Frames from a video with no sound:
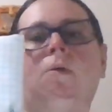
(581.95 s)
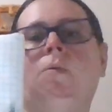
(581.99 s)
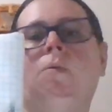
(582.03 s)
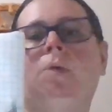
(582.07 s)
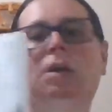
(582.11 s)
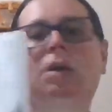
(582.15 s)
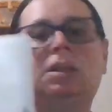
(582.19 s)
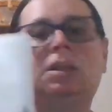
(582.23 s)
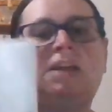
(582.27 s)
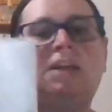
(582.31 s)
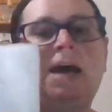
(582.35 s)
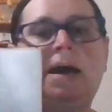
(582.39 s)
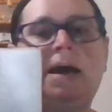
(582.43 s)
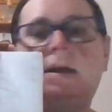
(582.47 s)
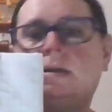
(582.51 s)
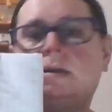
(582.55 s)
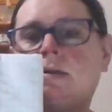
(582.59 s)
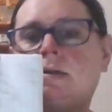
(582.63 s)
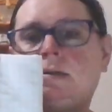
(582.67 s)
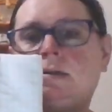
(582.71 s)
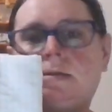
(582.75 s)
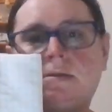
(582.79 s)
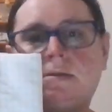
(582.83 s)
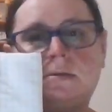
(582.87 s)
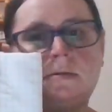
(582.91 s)
work that
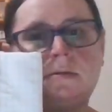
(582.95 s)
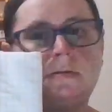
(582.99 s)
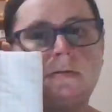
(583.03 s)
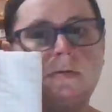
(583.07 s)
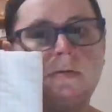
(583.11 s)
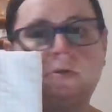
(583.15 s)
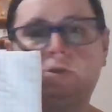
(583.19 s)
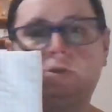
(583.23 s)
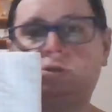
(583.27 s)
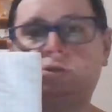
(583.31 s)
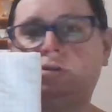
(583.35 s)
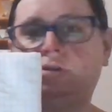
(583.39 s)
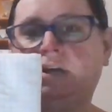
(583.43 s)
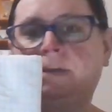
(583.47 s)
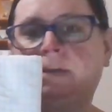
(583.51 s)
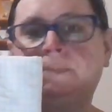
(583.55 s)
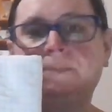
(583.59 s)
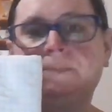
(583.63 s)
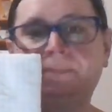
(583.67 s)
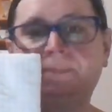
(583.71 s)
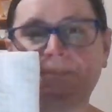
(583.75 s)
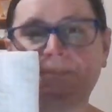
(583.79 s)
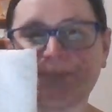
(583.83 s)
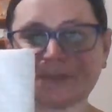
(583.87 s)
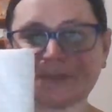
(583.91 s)
string